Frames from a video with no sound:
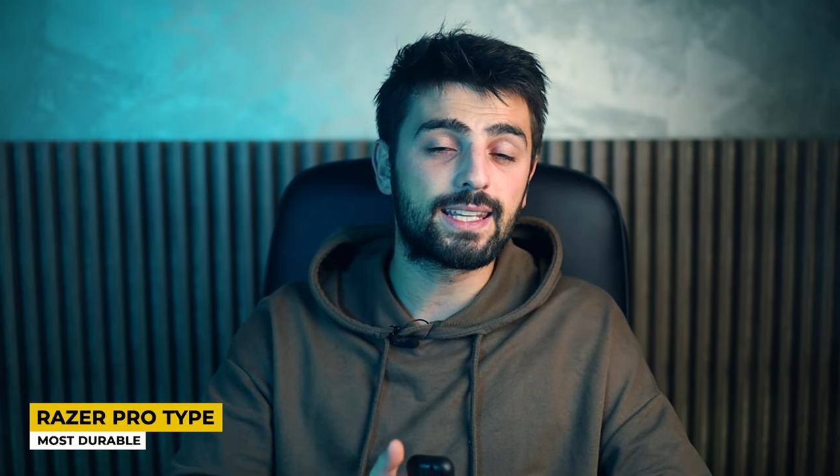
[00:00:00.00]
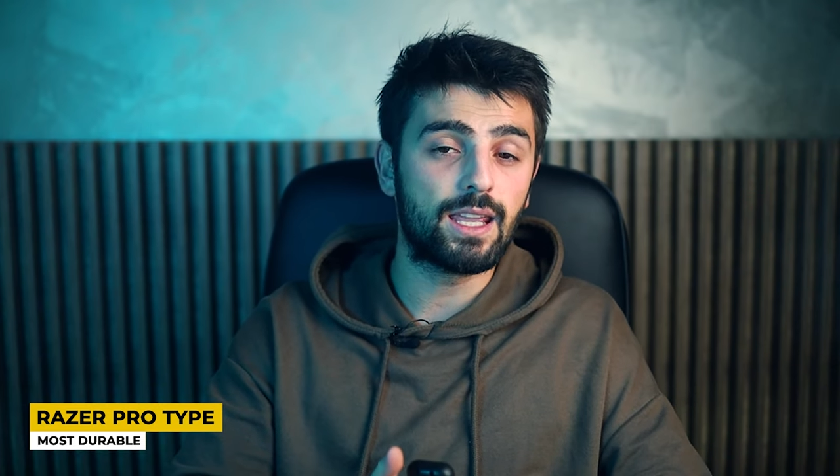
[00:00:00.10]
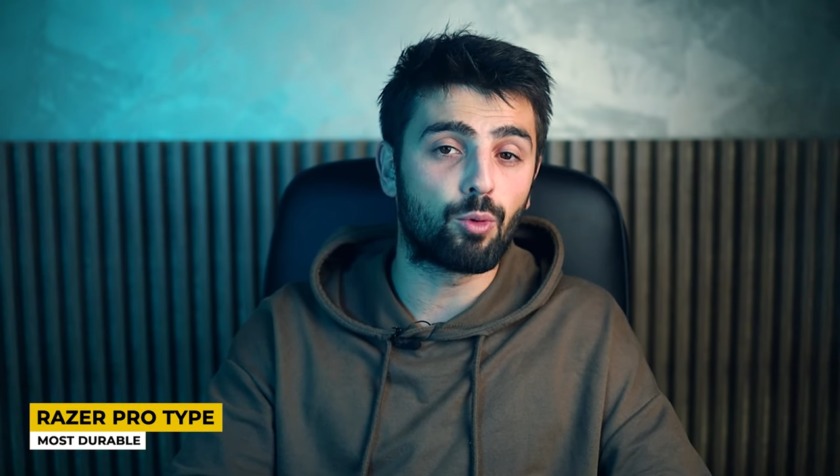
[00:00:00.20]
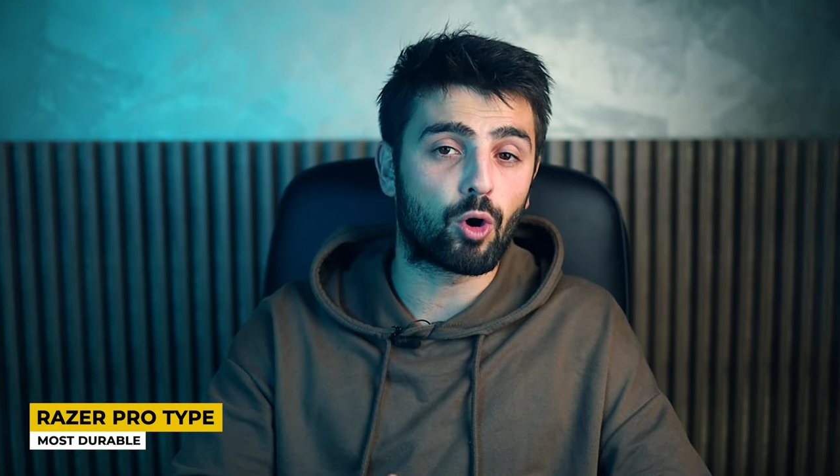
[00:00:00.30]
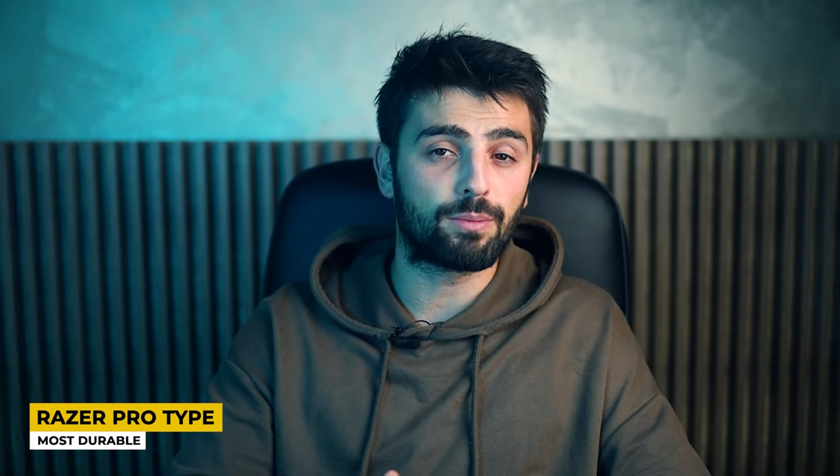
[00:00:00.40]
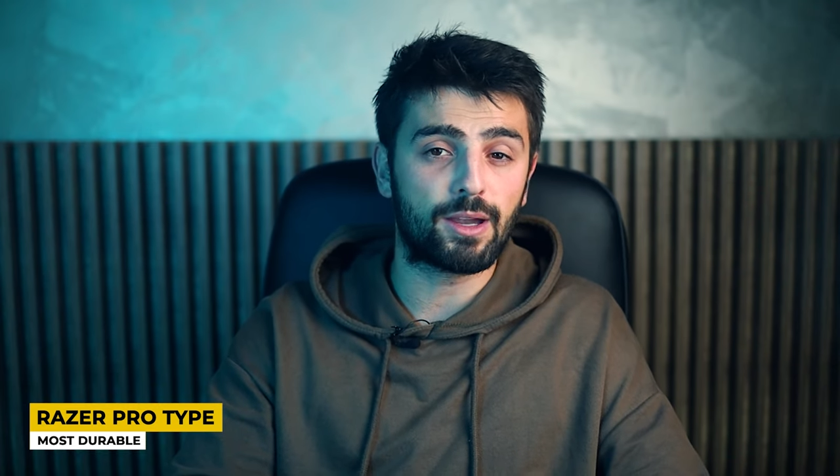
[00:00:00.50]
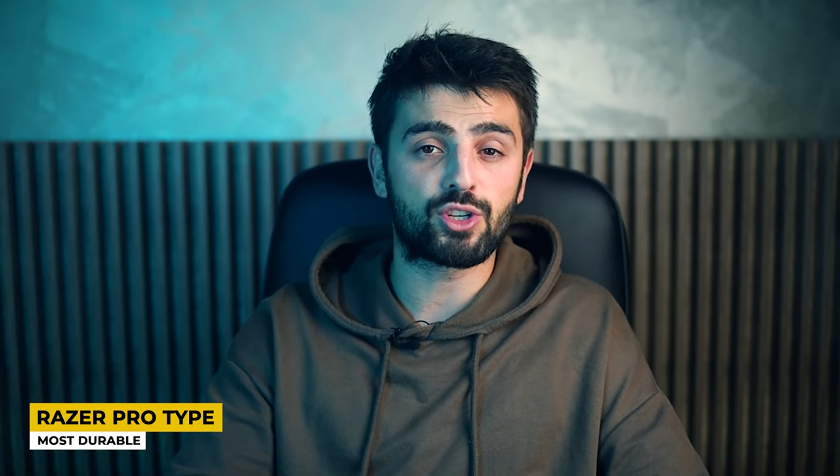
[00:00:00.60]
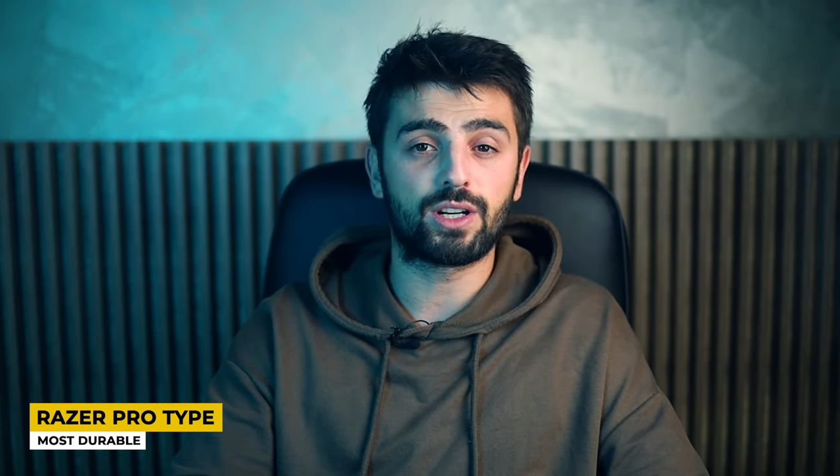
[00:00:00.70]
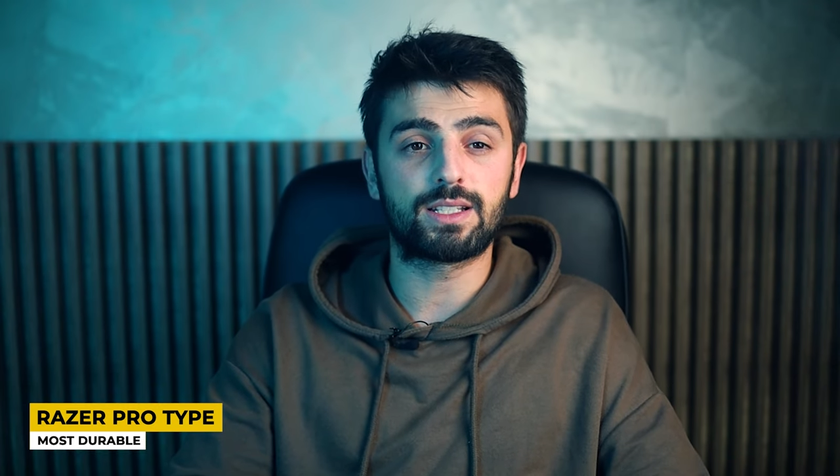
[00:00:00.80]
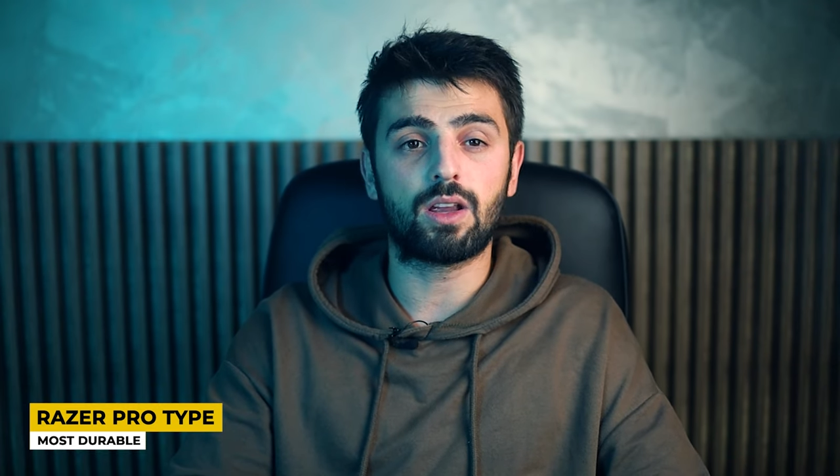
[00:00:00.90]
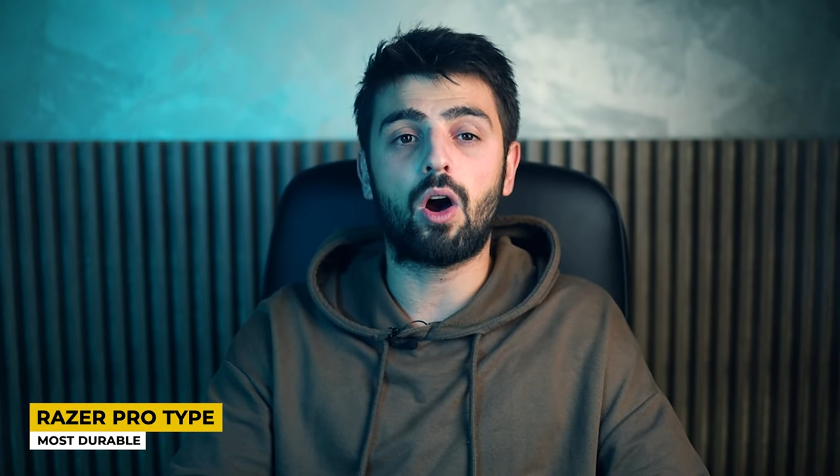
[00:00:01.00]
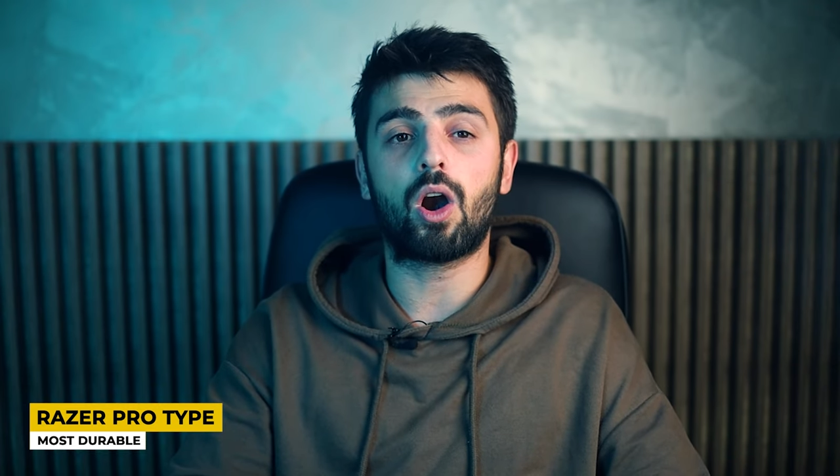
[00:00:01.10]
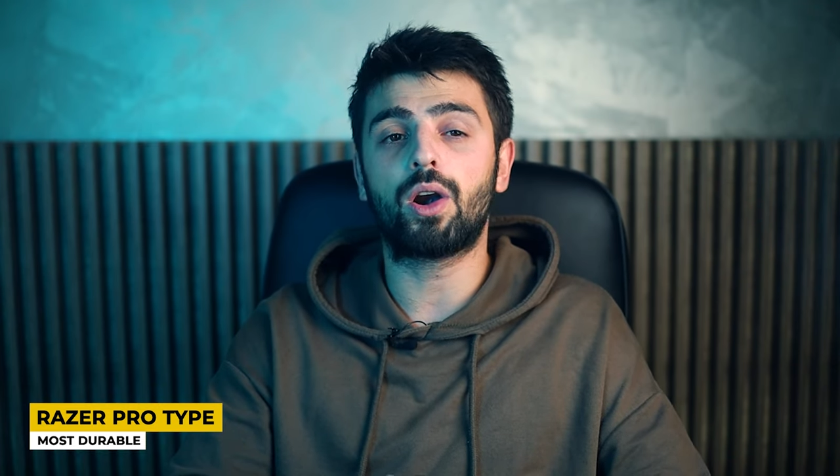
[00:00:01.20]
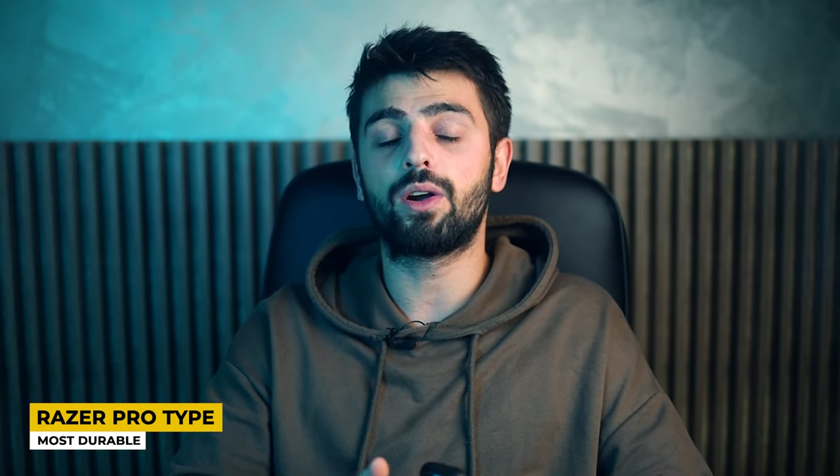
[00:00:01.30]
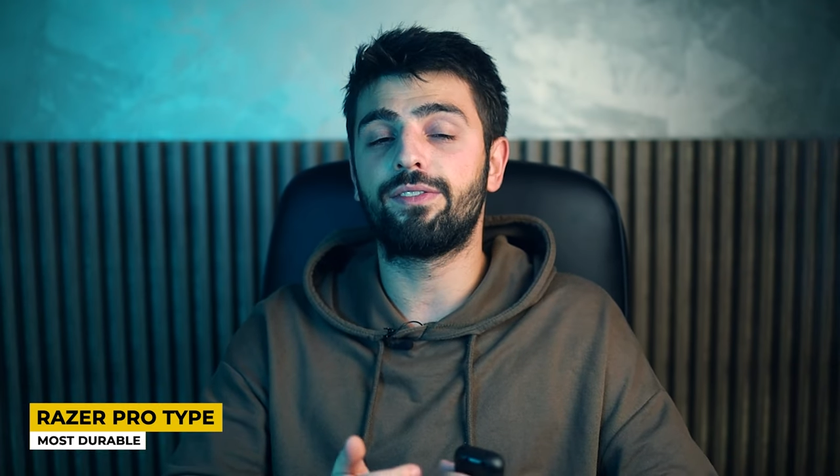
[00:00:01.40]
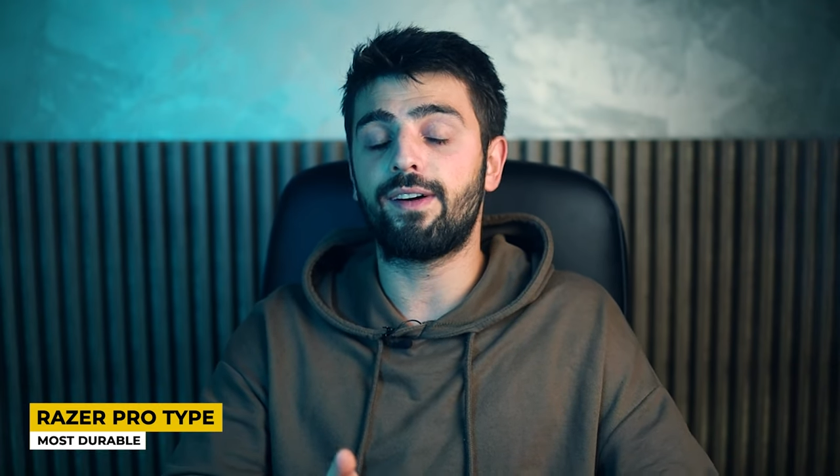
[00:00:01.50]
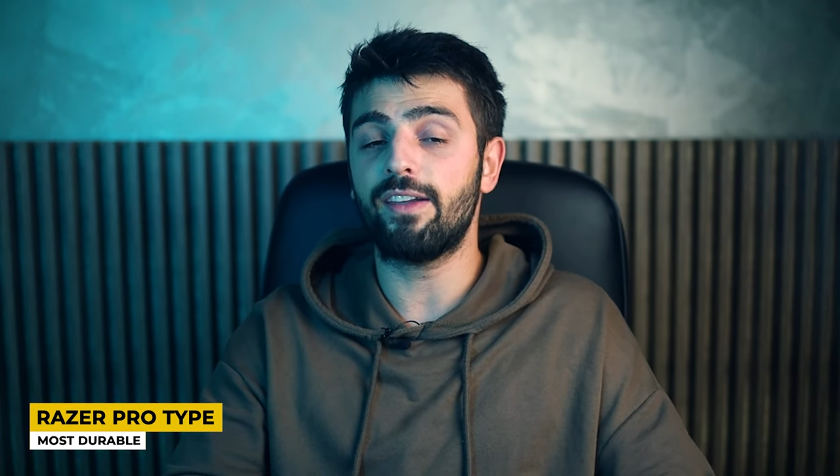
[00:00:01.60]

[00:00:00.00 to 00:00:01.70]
keyboard measures are